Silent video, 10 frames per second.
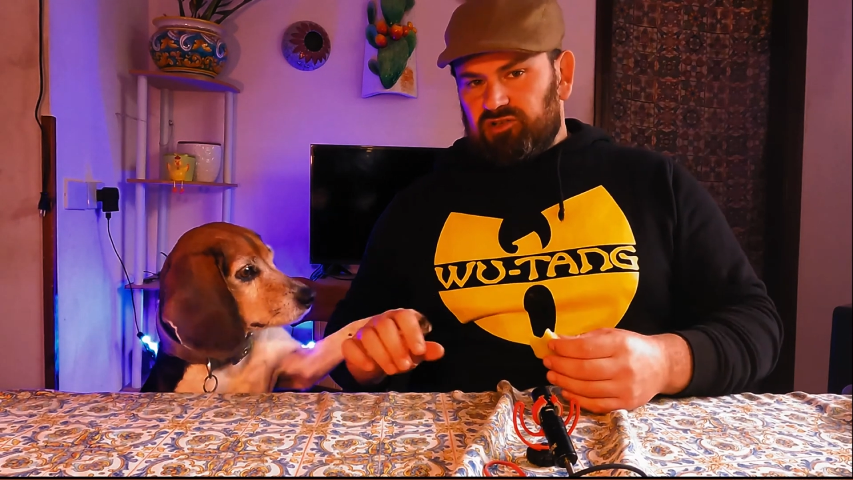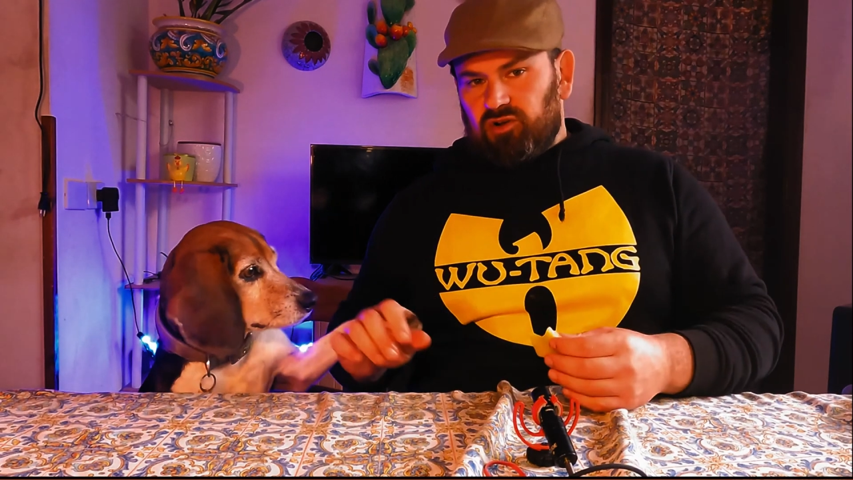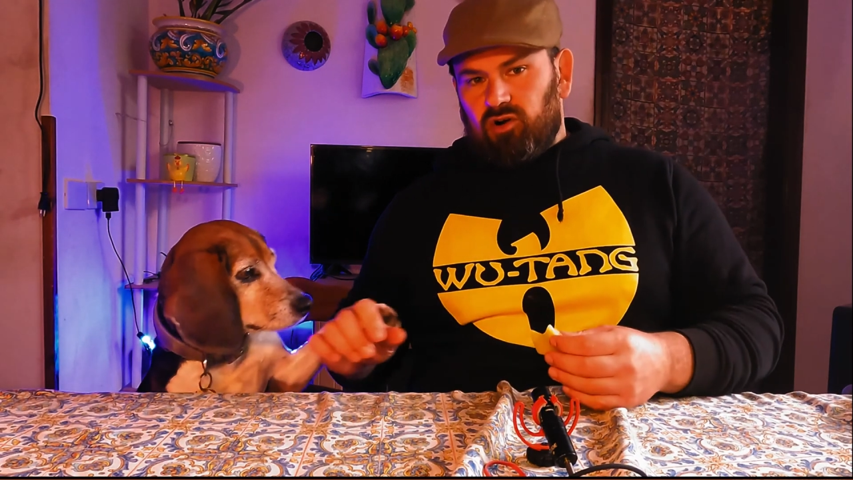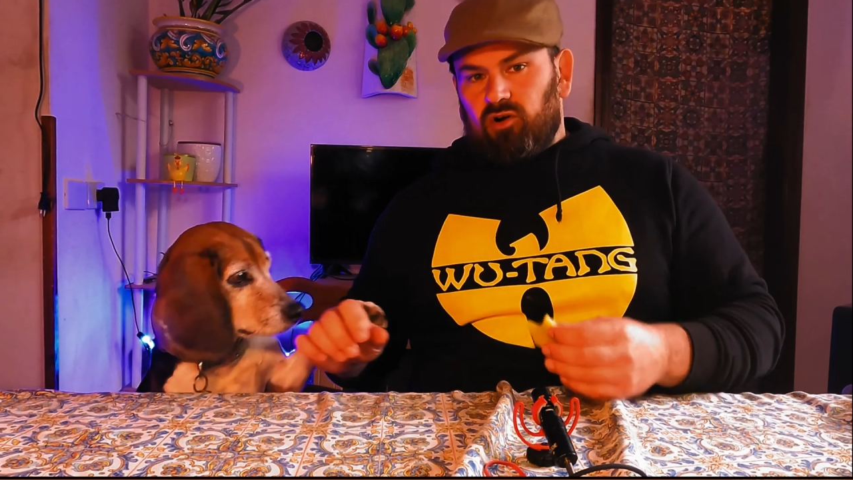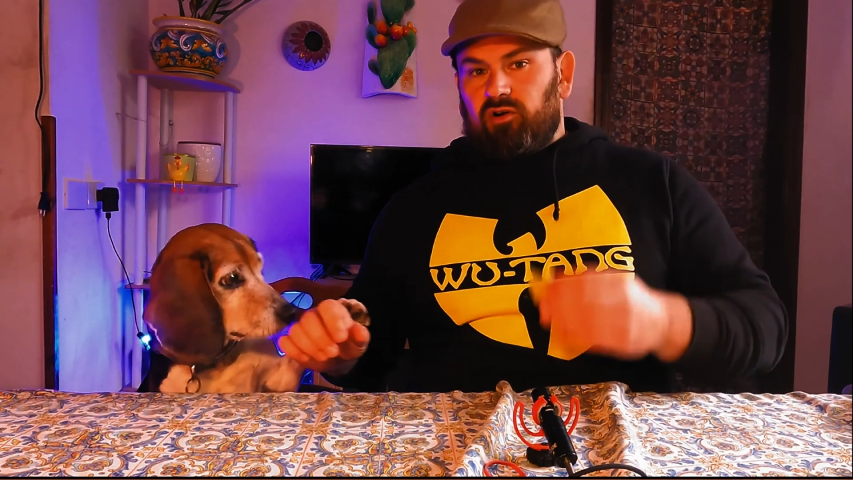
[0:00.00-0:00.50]

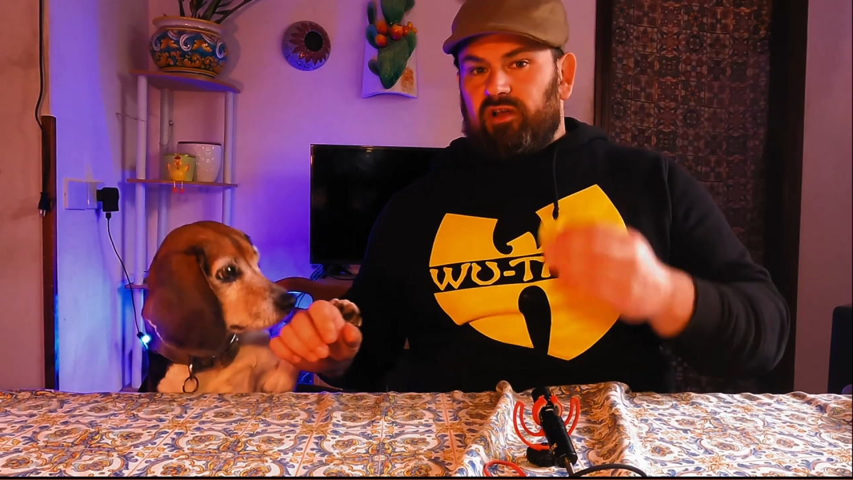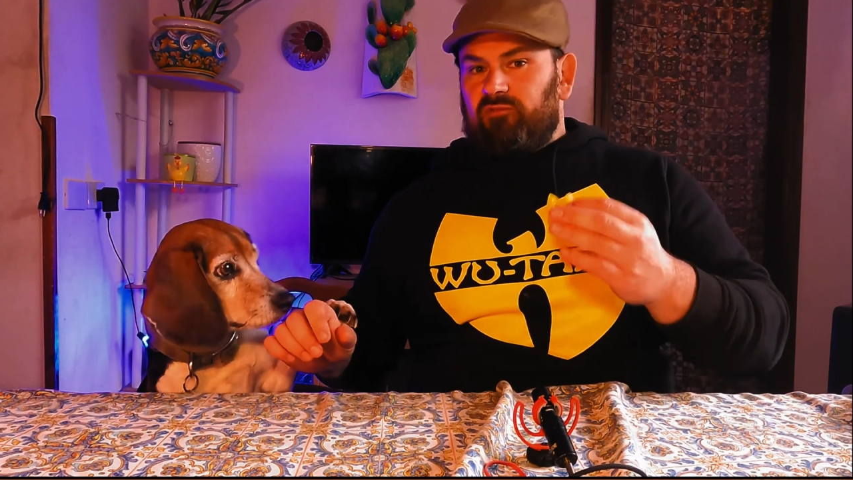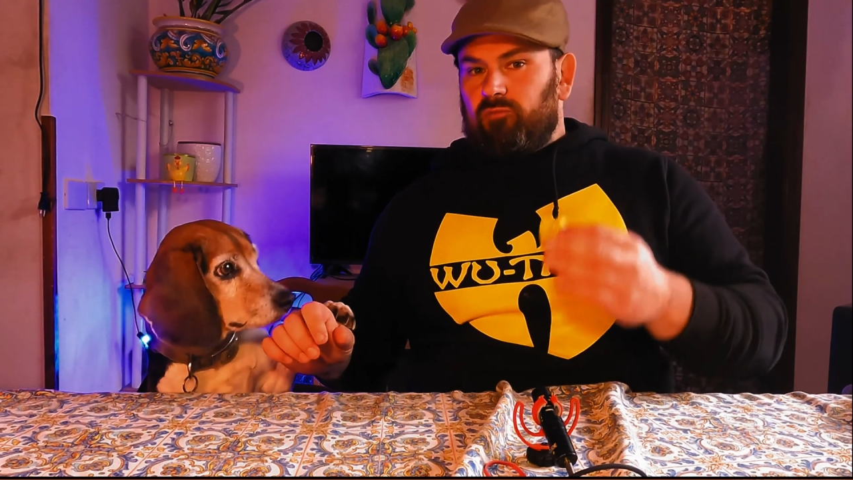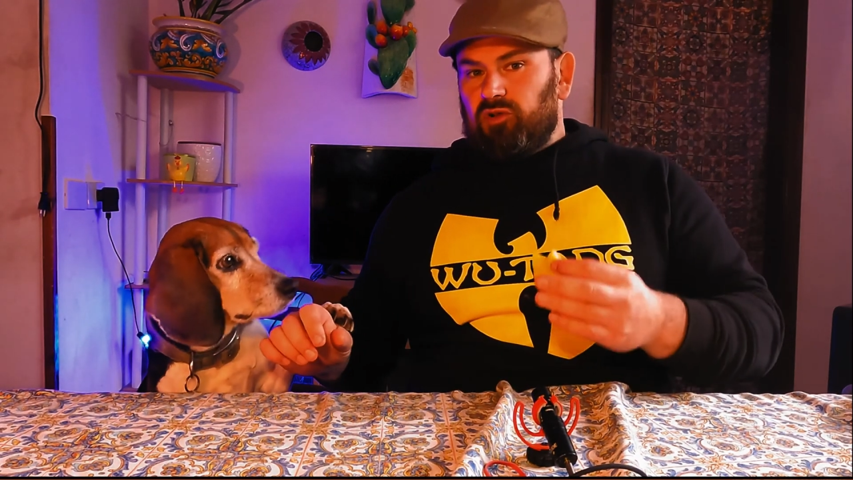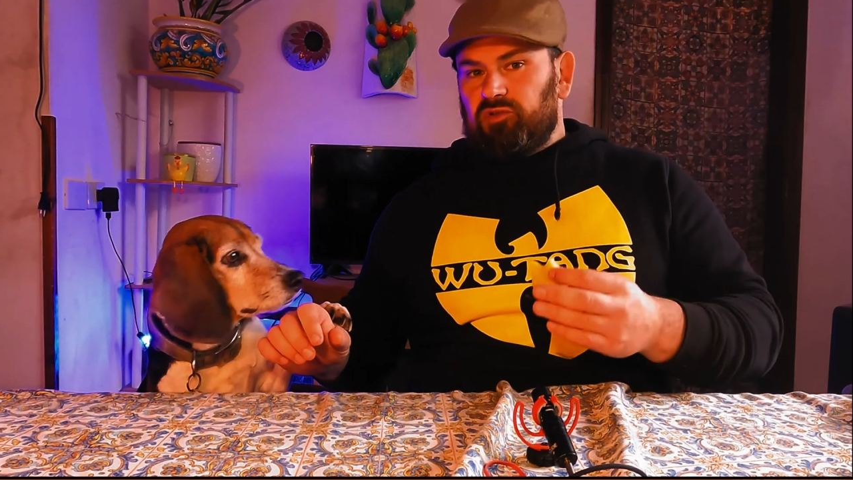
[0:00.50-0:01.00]
dog or you
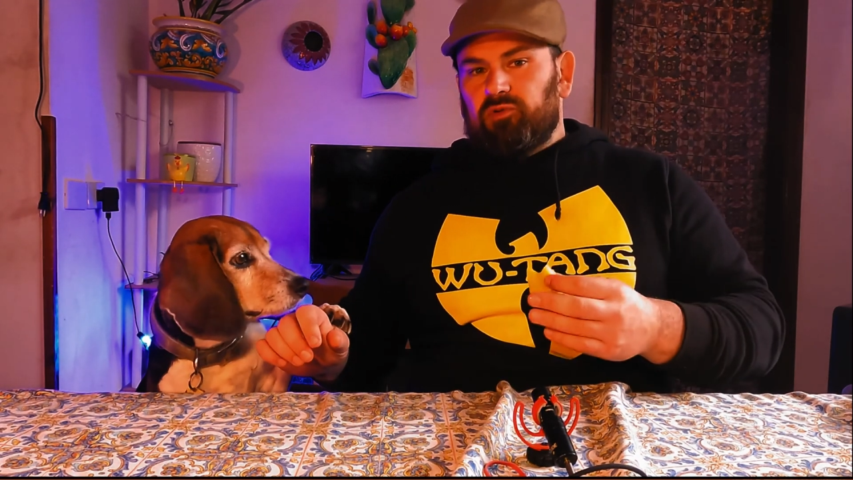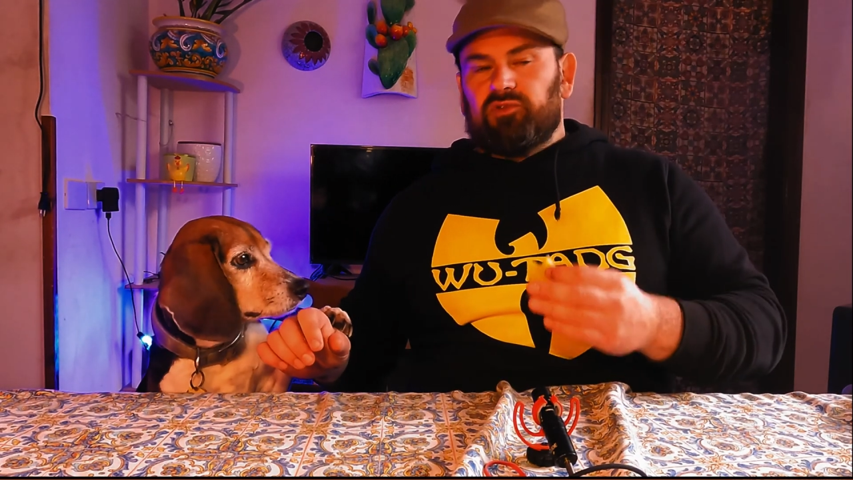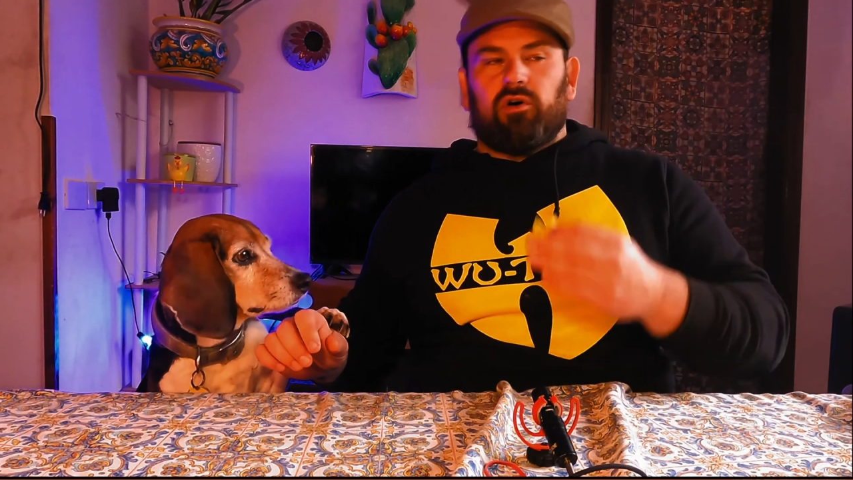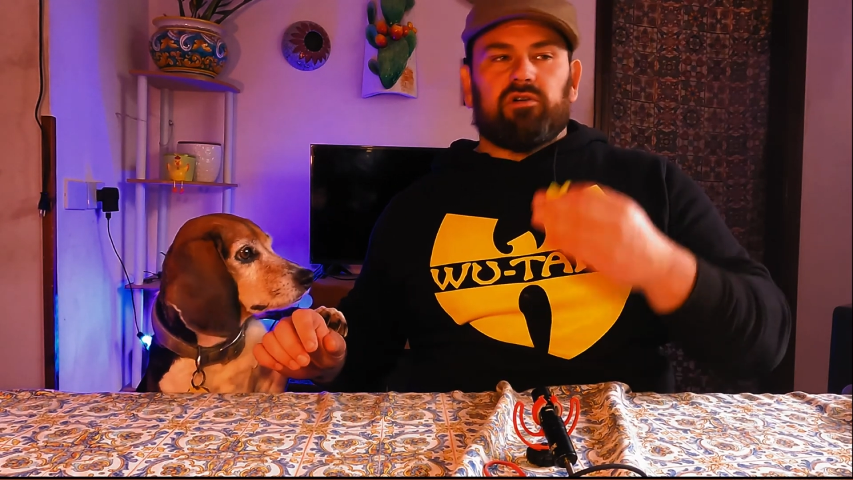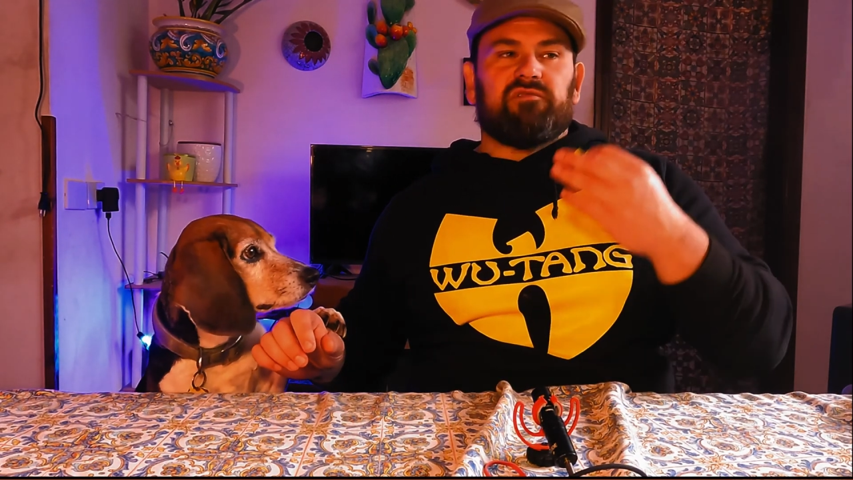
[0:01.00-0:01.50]
have multiple
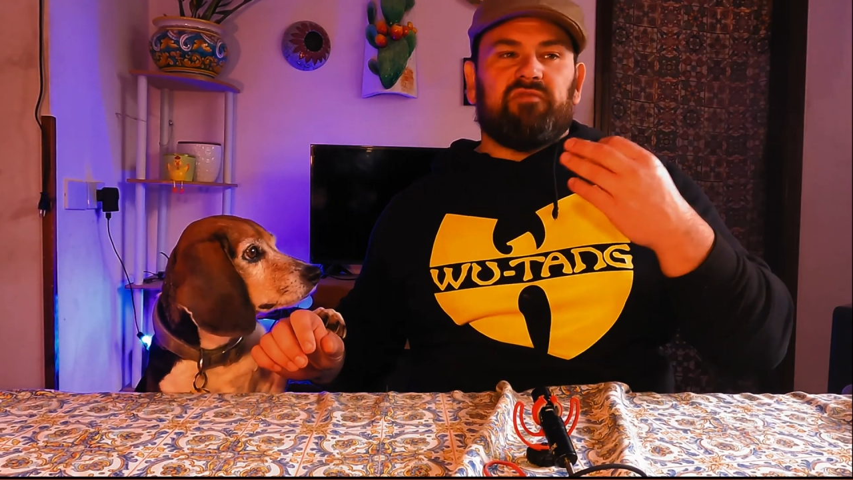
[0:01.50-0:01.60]
dogs,